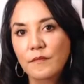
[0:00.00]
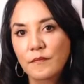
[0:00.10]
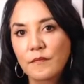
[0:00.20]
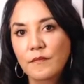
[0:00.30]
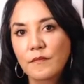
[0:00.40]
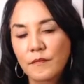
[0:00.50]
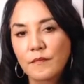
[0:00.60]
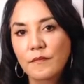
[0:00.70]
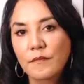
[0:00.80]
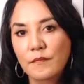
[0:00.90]

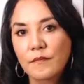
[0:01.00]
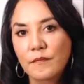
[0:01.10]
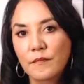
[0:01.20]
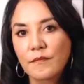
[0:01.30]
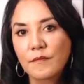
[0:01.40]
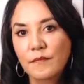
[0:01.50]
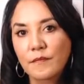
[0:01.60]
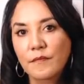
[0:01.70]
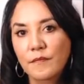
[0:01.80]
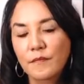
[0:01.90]

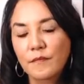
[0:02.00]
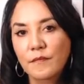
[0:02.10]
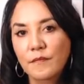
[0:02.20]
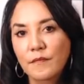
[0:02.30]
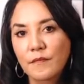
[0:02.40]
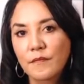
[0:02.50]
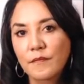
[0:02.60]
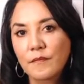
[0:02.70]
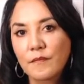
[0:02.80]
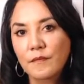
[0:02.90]

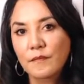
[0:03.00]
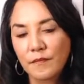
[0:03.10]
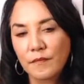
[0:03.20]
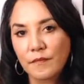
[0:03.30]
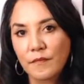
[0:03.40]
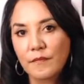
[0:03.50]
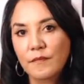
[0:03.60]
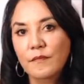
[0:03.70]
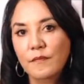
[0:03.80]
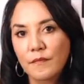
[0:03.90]

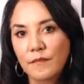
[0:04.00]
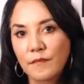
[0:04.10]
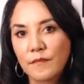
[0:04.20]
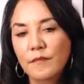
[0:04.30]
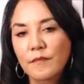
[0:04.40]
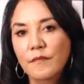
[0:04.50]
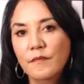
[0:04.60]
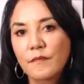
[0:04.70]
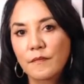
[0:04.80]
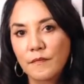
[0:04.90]

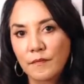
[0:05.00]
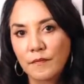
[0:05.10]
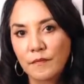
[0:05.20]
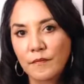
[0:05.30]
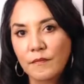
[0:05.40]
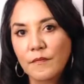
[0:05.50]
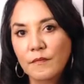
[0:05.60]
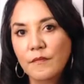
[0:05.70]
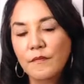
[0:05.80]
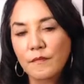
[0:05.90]

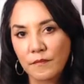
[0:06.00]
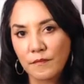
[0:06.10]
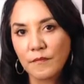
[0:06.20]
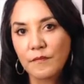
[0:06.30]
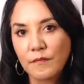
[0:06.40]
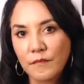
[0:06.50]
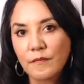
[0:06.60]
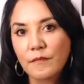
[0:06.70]
(silent)